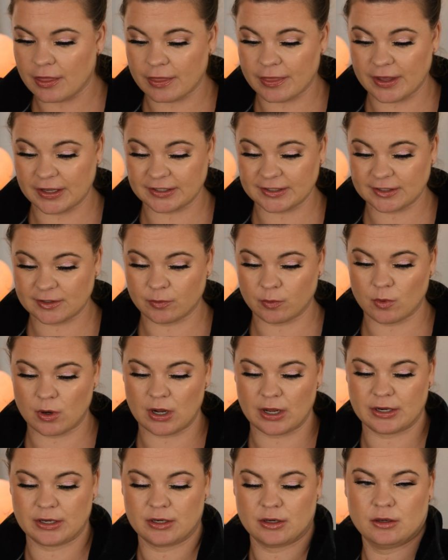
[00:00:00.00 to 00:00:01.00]
This
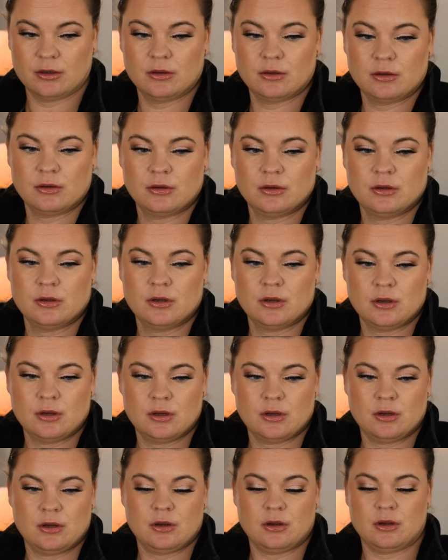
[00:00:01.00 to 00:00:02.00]
one
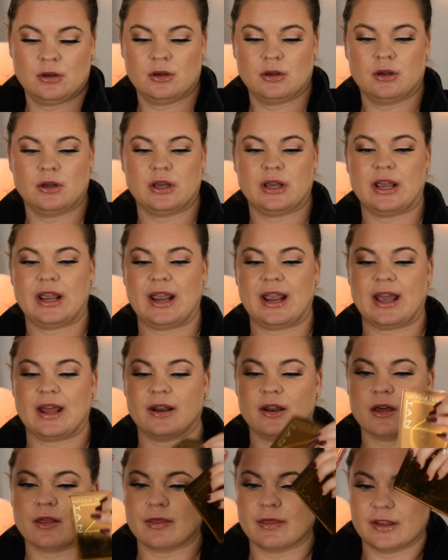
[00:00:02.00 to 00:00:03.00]

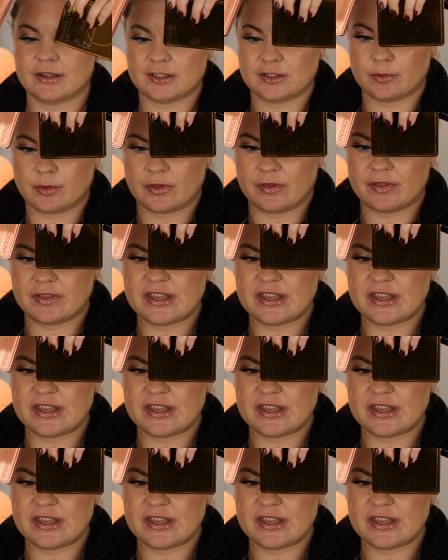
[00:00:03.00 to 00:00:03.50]
and this one.